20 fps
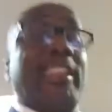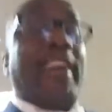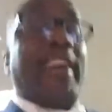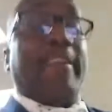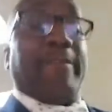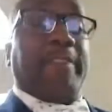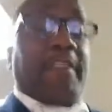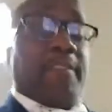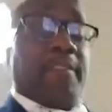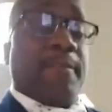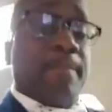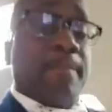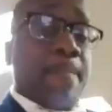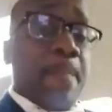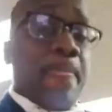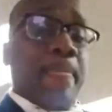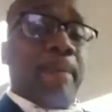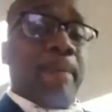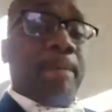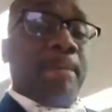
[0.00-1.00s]
love it.
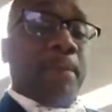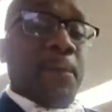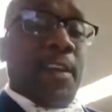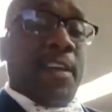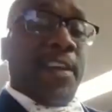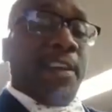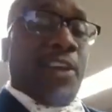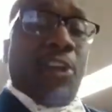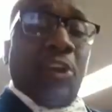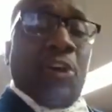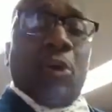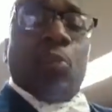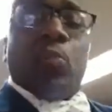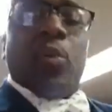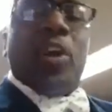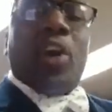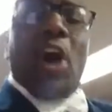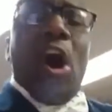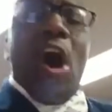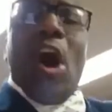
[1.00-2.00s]

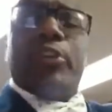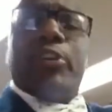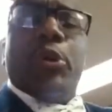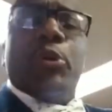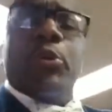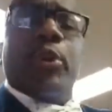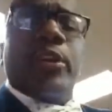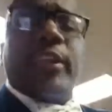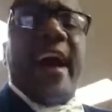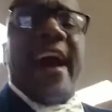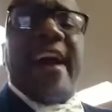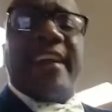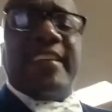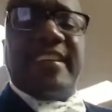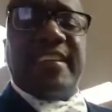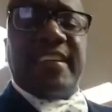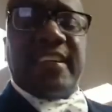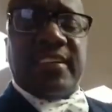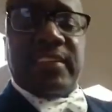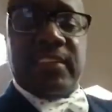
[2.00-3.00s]
We all
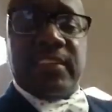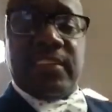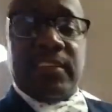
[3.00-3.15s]
utilize it.